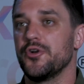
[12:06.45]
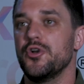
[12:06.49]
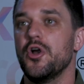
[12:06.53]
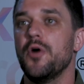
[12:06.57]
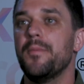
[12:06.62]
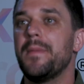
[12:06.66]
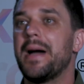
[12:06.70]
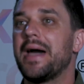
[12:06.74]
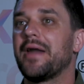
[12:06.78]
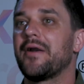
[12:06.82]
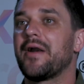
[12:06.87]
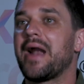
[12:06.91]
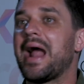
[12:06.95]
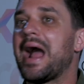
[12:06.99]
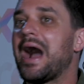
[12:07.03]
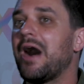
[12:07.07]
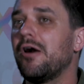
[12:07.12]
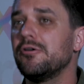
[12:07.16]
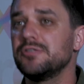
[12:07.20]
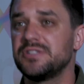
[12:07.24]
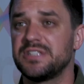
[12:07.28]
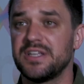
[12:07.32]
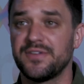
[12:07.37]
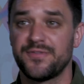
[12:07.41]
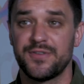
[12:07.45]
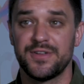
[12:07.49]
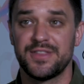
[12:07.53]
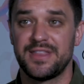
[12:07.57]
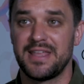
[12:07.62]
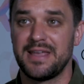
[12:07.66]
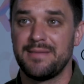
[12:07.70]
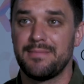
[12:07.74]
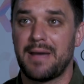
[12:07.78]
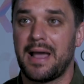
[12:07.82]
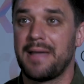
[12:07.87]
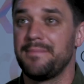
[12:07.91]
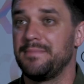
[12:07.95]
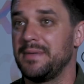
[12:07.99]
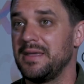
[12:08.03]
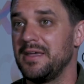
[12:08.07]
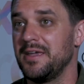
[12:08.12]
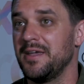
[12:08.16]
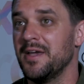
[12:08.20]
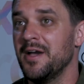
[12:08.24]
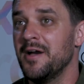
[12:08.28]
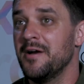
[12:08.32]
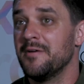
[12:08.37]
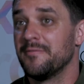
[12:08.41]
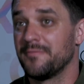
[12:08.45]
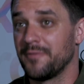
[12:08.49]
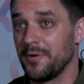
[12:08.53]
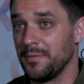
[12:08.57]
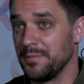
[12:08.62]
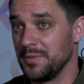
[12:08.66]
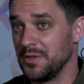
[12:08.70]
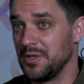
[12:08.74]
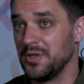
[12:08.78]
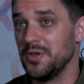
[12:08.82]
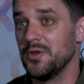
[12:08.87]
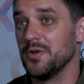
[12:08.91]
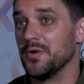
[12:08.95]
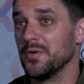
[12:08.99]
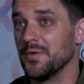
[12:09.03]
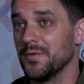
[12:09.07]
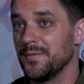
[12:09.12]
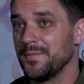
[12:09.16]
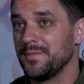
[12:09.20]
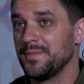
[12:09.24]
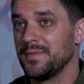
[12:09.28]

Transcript: no matter how different they might be from you,